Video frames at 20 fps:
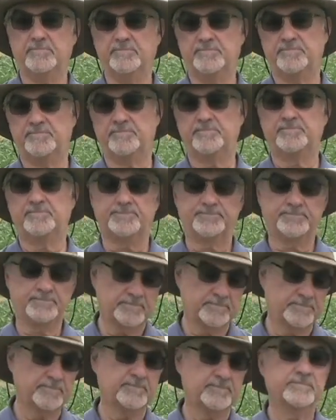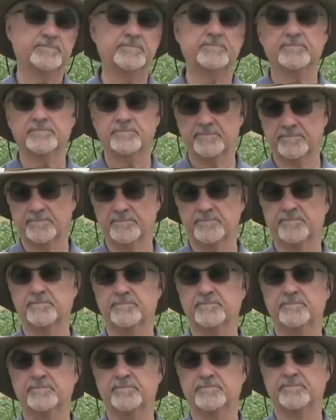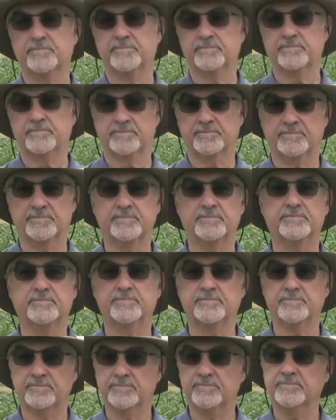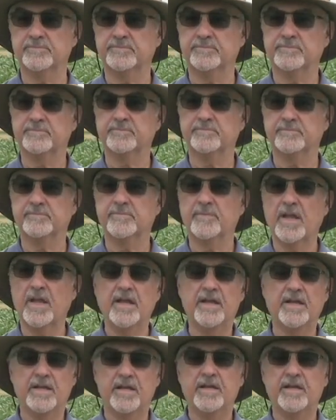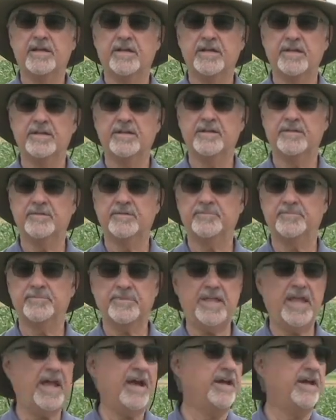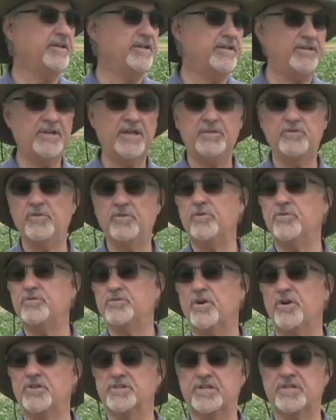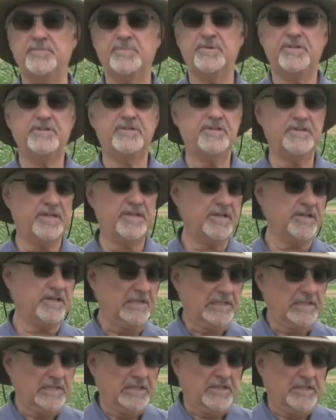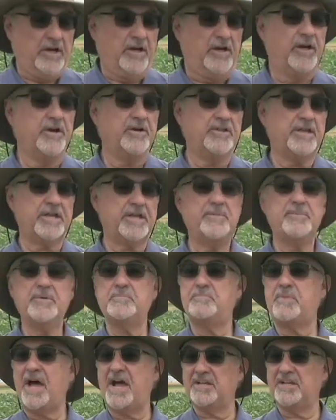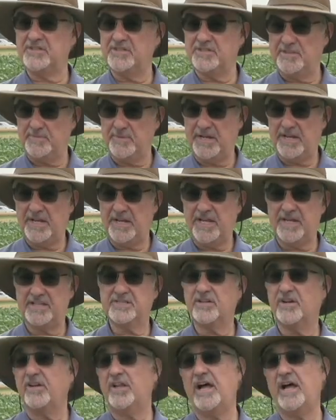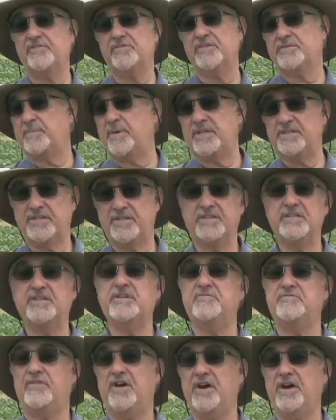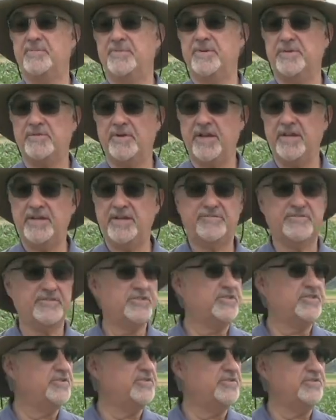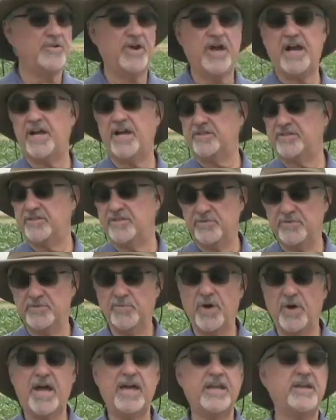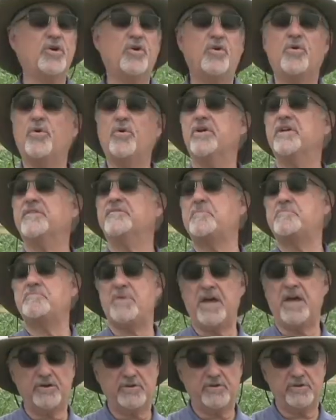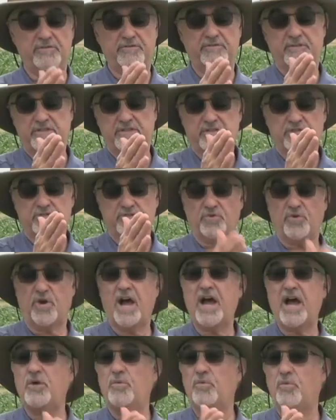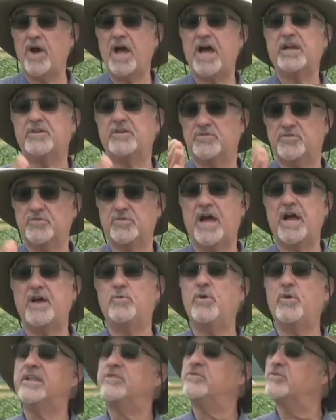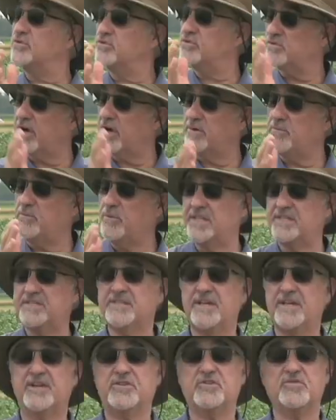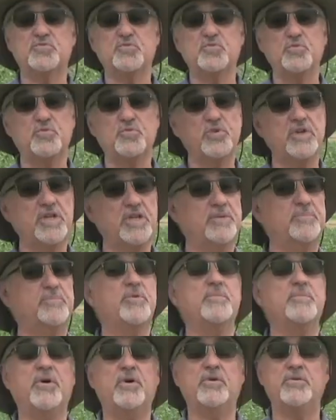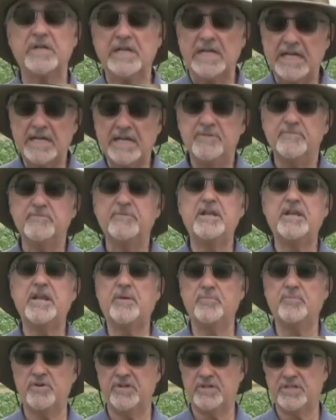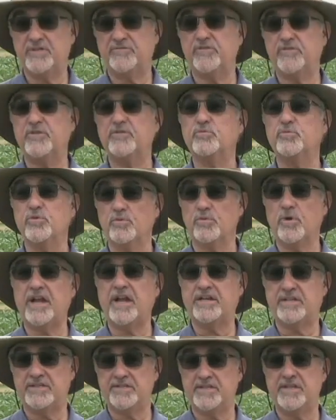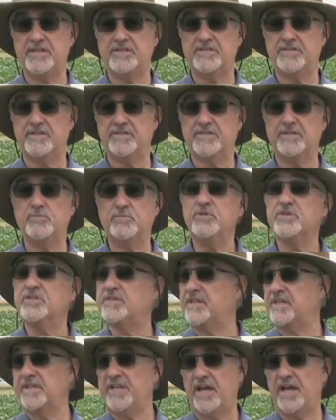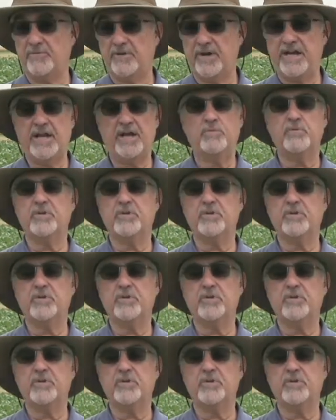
in soybeans? You've got a great chart here. Take us through it. How, how do we know the difference? Yeah, and, and those calls come in, uh, well, they come in batches in many cases, and a lot of it's based on the environment, right? If it's too dry, too wet, or even better, if it's dry, wet, dry, wet. Those dry, wet cycles really promote the number of different root rot diseases, and we're seeing that right now.